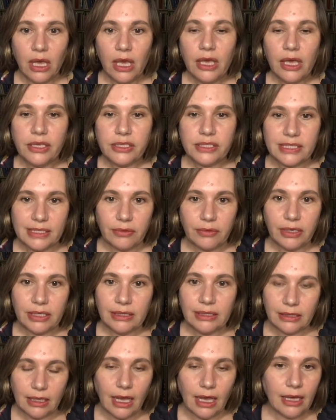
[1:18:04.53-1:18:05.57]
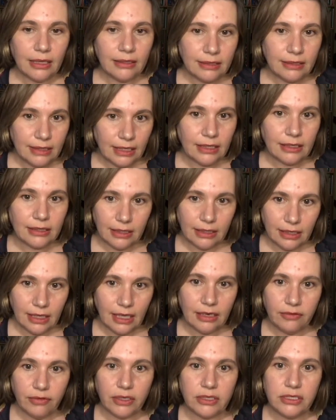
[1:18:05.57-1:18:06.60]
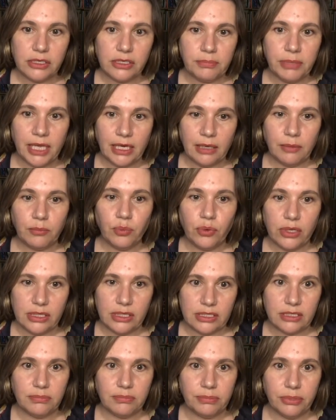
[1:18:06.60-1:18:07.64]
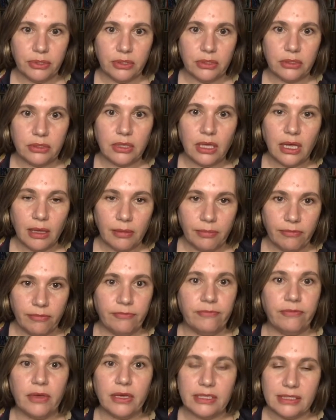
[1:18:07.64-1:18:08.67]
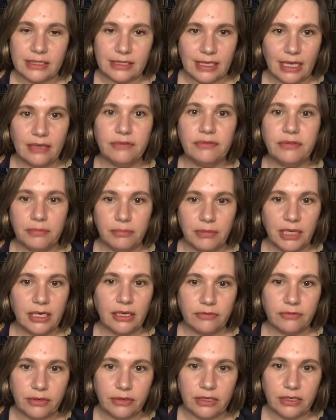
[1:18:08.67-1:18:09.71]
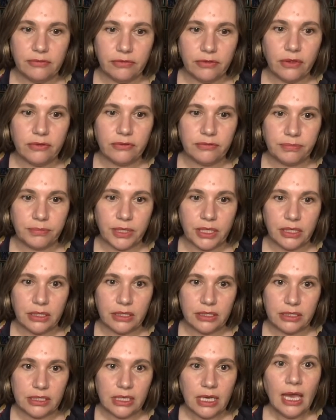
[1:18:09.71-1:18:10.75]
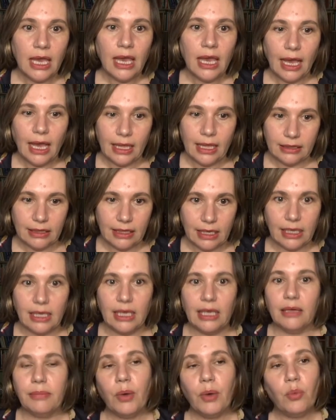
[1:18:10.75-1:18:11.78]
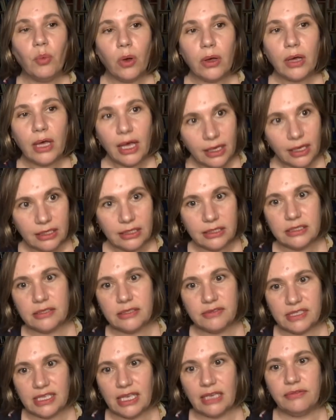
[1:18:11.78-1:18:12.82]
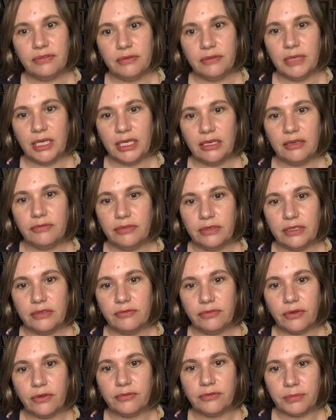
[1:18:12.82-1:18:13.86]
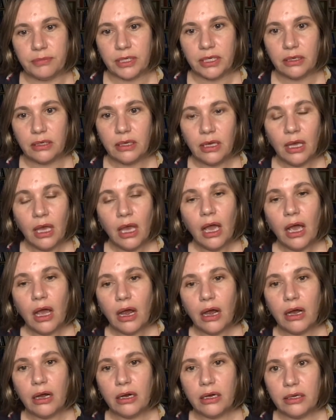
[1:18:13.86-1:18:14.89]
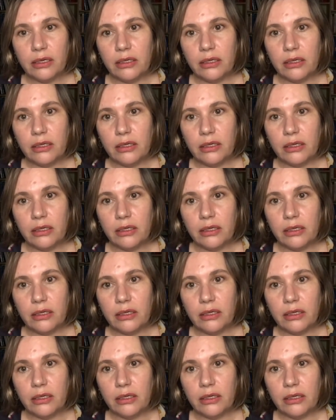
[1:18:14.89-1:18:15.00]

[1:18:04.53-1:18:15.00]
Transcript: So I think the kind of underpinning principle of safe and meaningful involvement, and thinking about what kinds of safe and meaningful involvement are